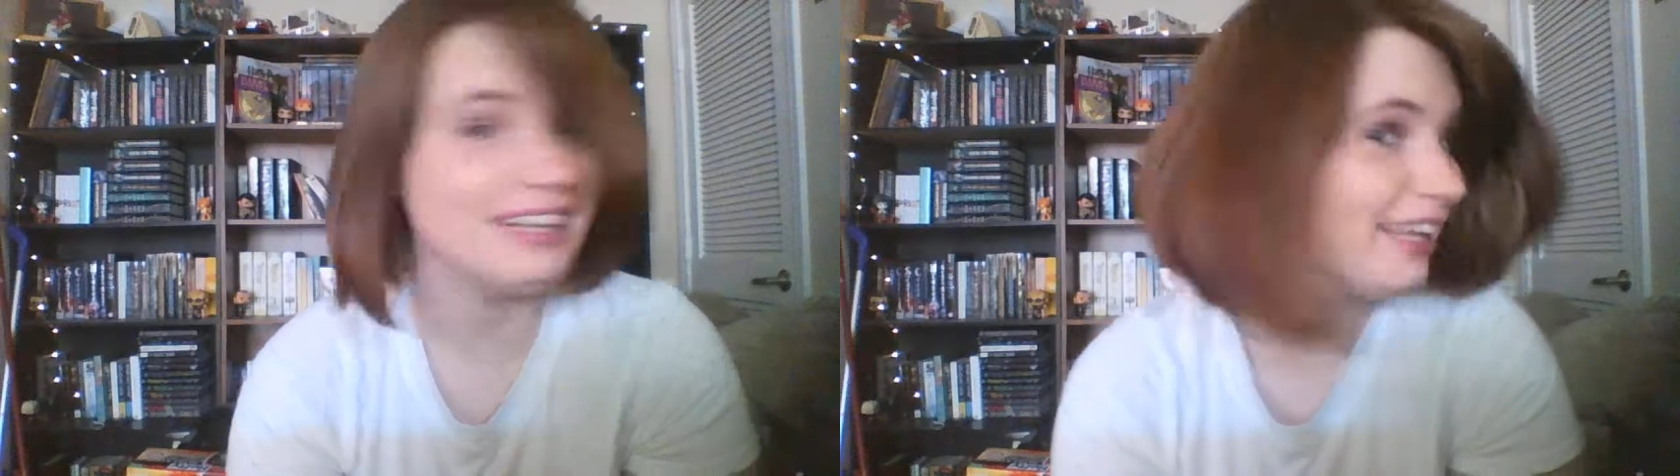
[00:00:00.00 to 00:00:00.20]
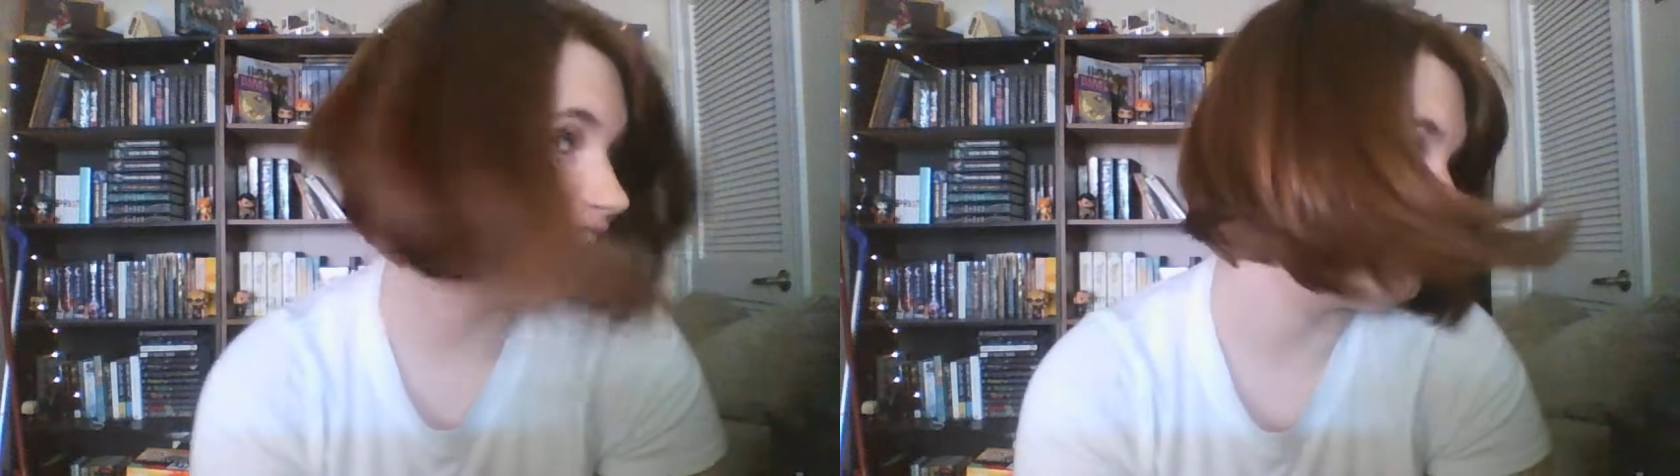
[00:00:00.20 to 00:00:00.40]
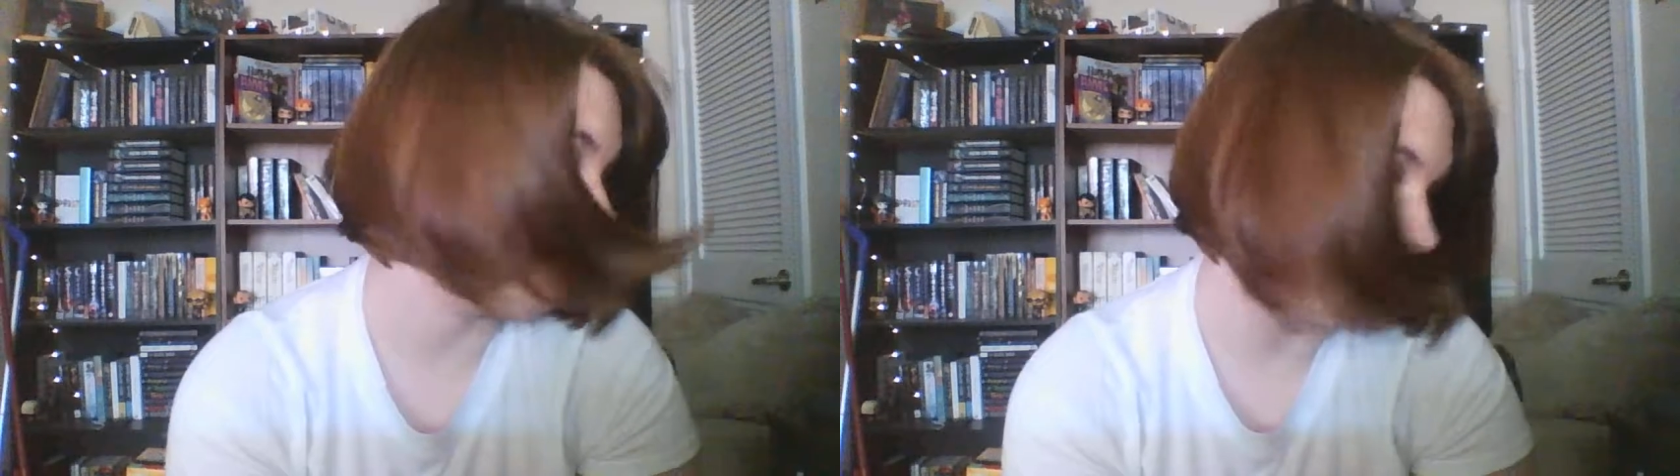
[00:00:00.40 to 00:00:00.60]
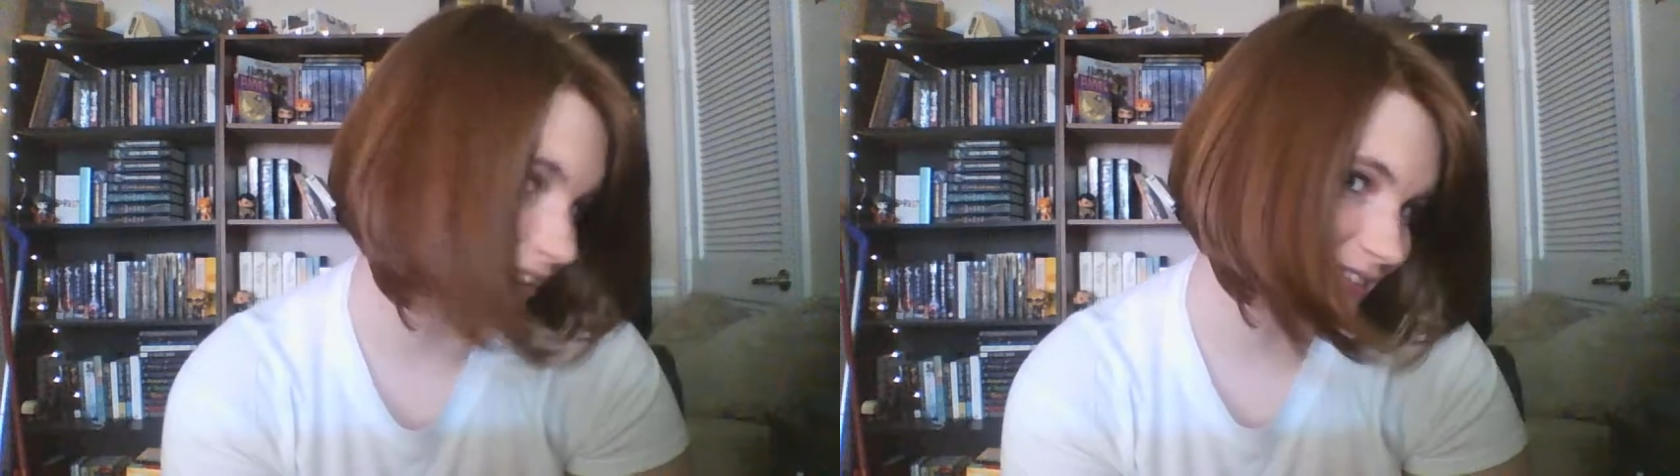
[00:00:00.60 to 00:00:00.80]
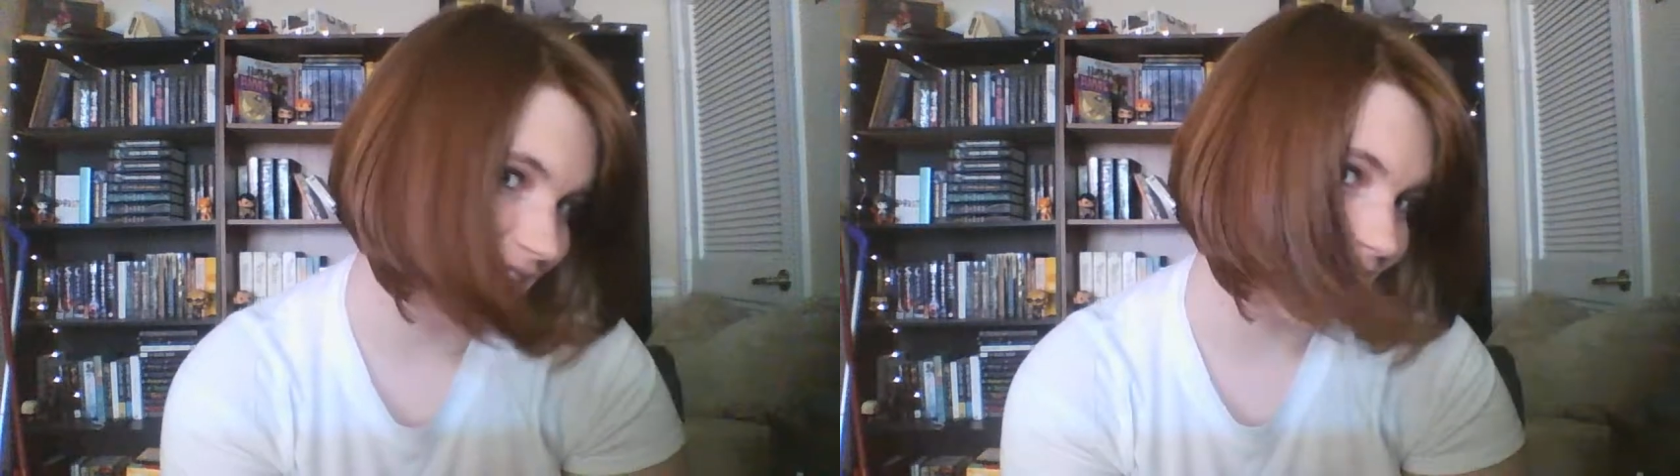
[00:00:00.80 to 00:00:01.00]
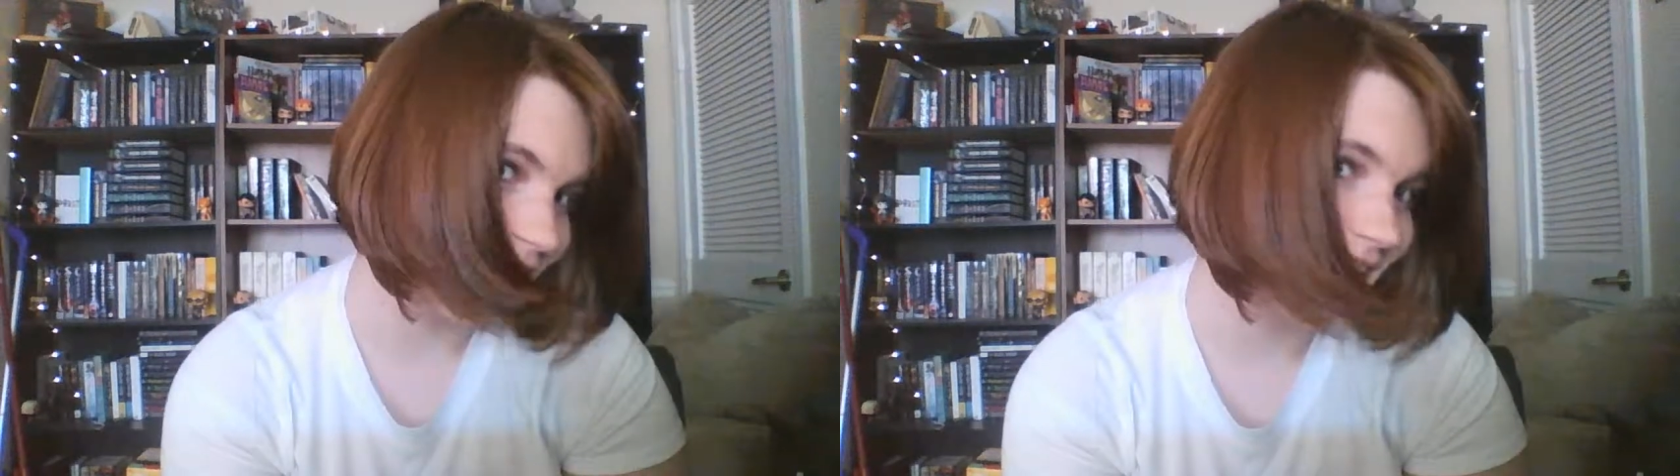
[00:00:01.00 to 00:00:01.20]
Like it's like this like